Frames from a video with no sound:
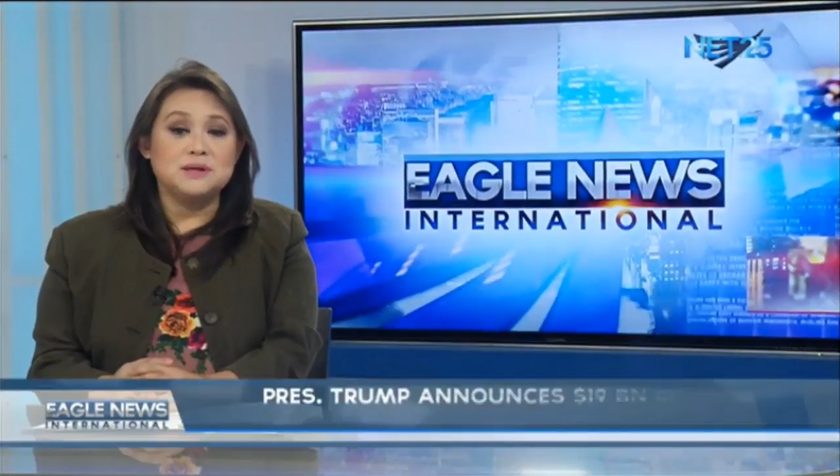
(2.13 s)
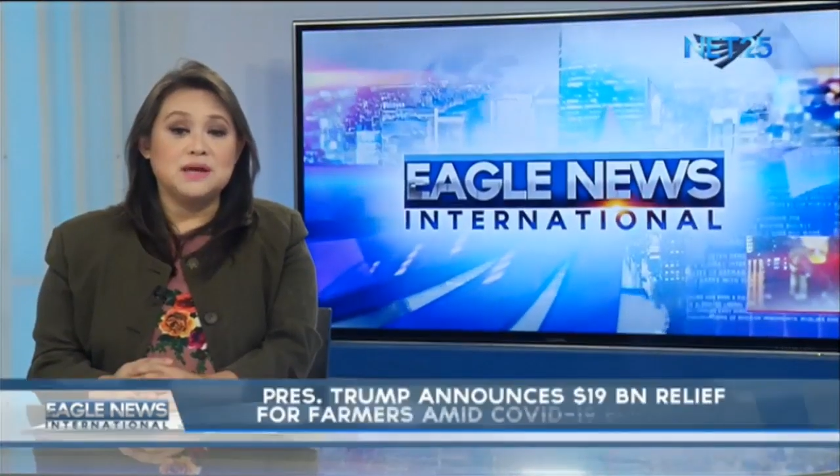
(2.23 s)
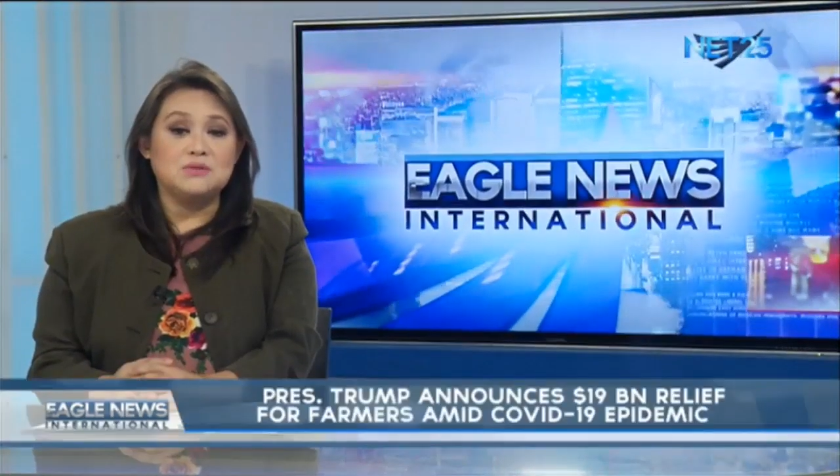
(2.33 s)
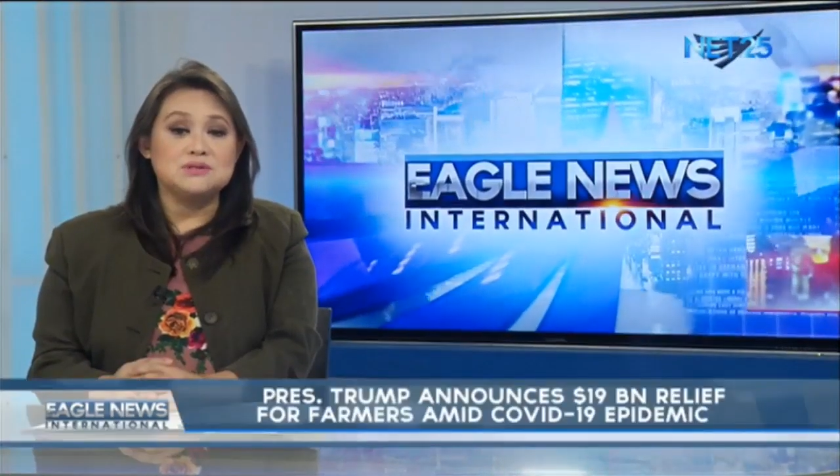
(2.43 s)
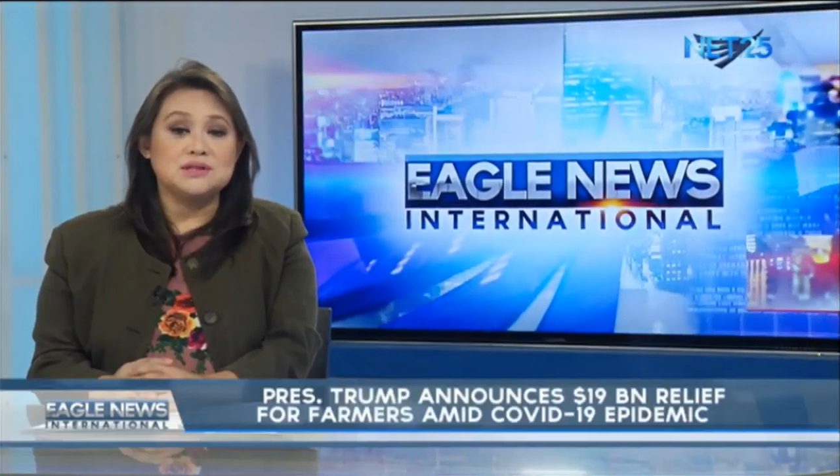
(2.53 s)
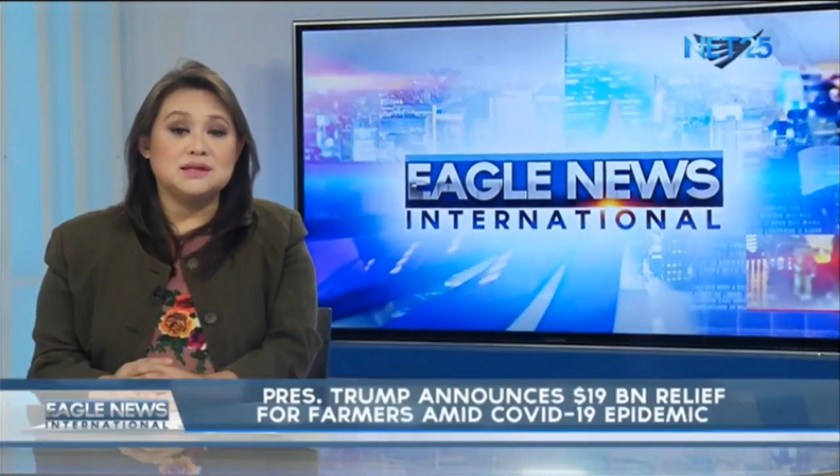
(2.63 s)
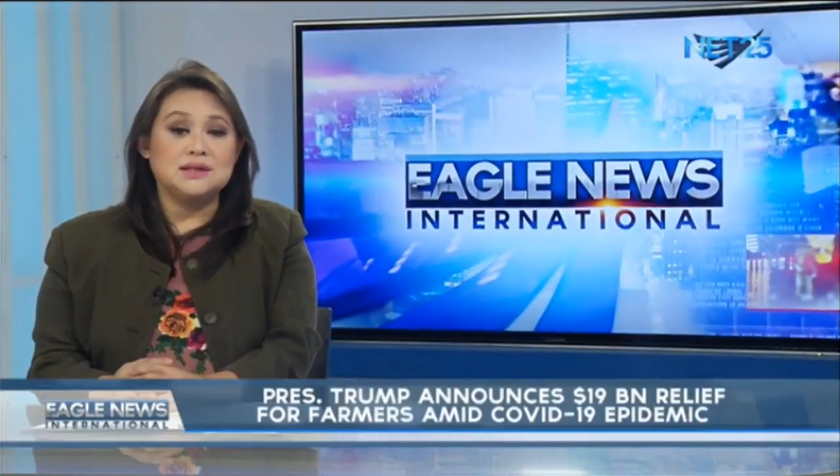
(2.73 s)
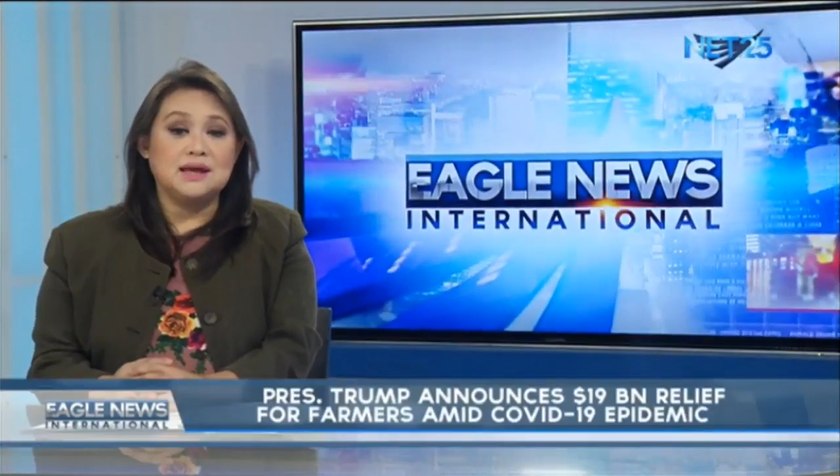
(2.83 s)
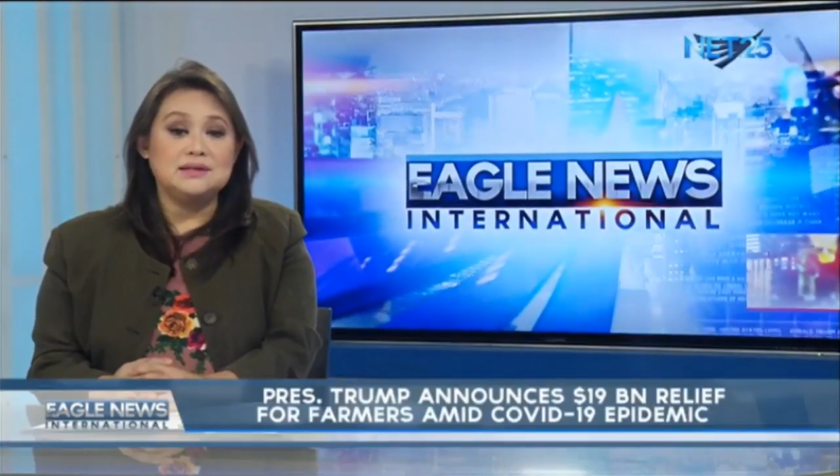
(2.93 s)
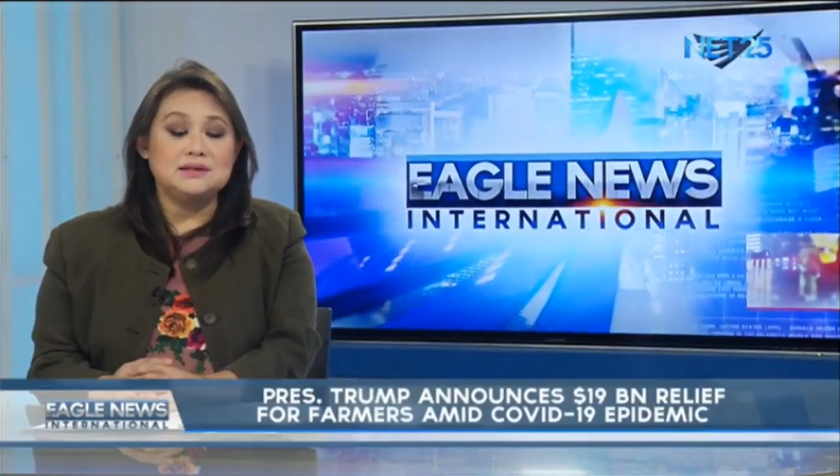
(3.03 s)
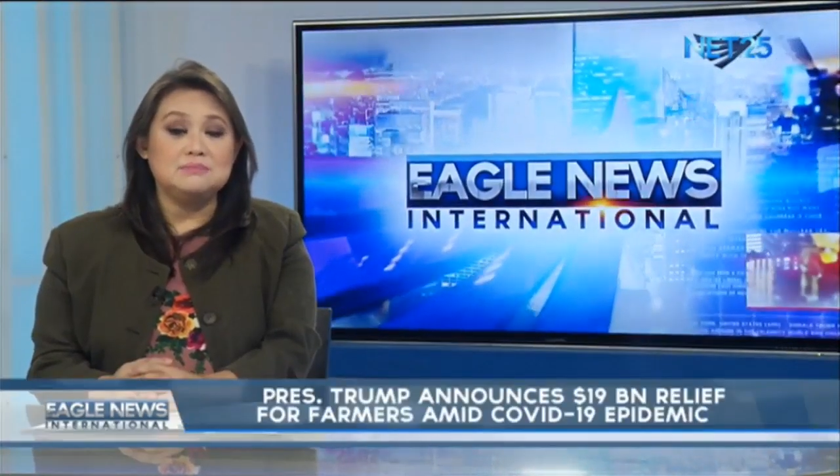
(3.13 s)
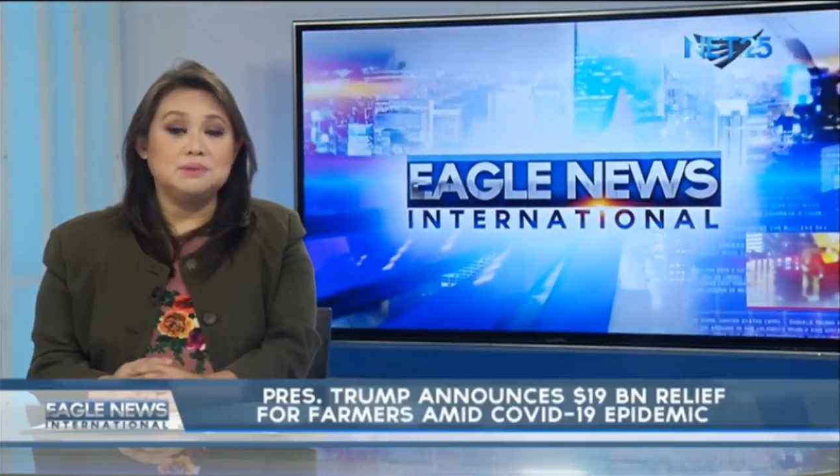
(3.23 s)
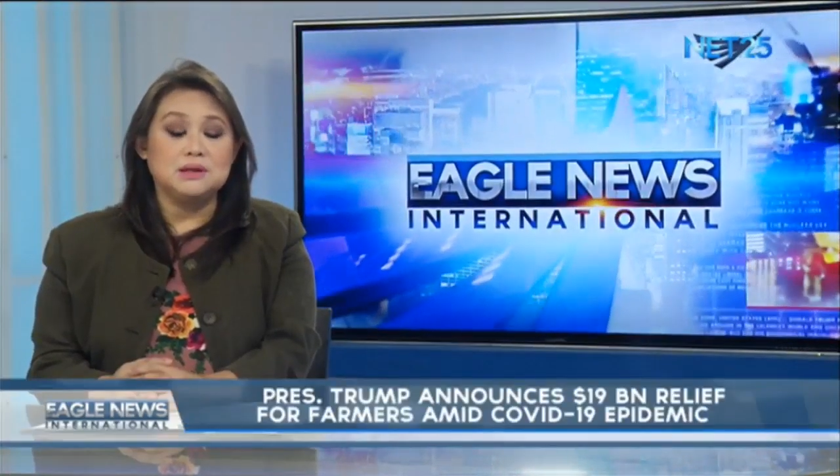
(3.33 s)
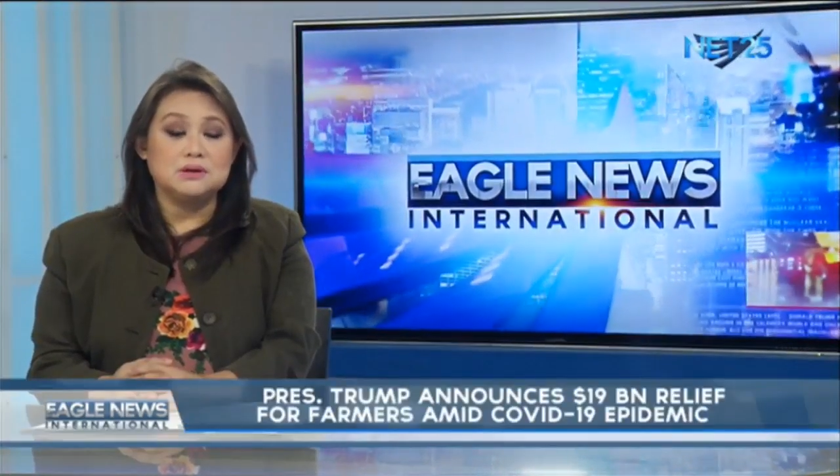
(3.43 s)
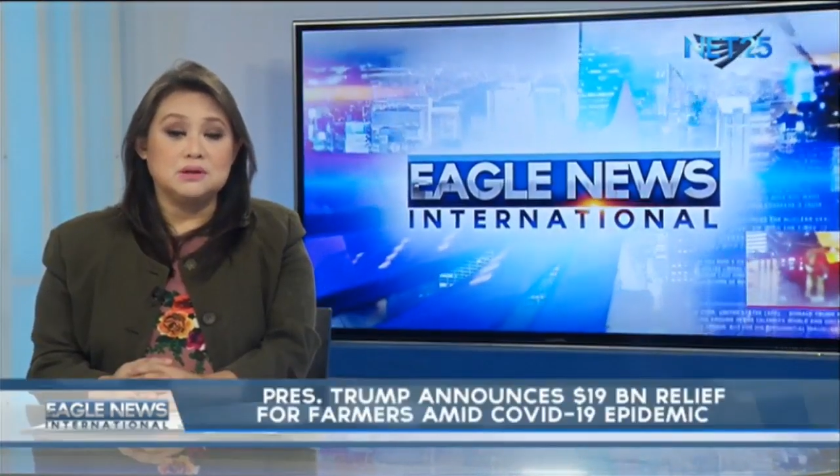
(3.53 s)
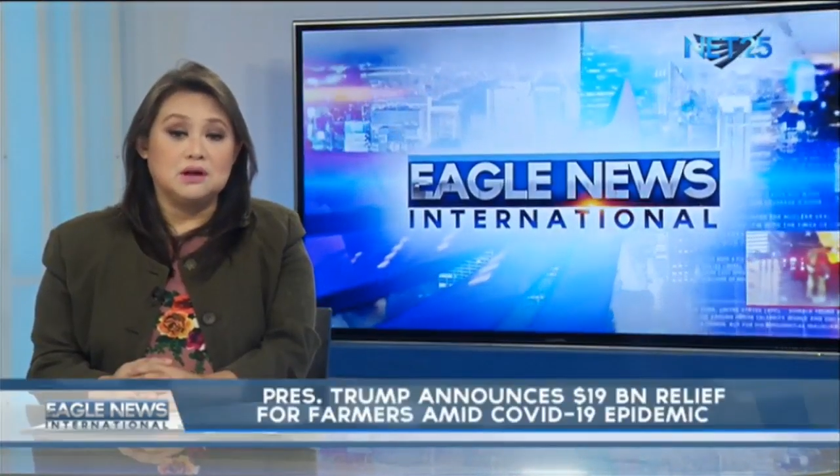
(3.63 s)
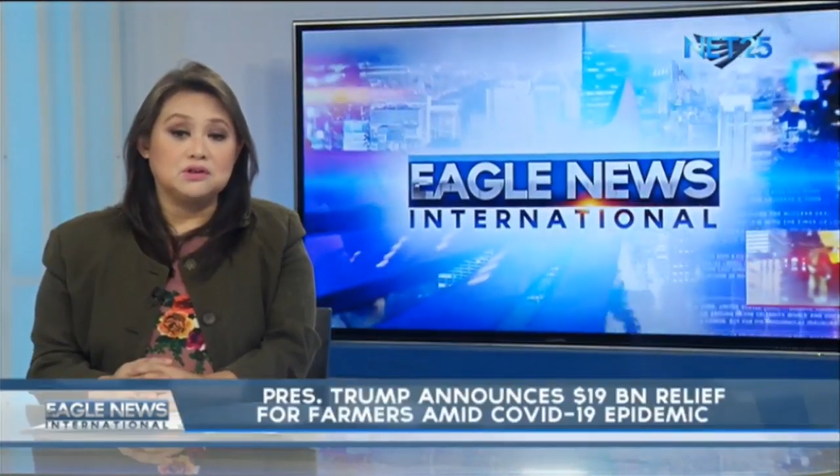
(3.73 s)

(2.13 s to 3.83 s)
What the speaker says: announced a $19 billion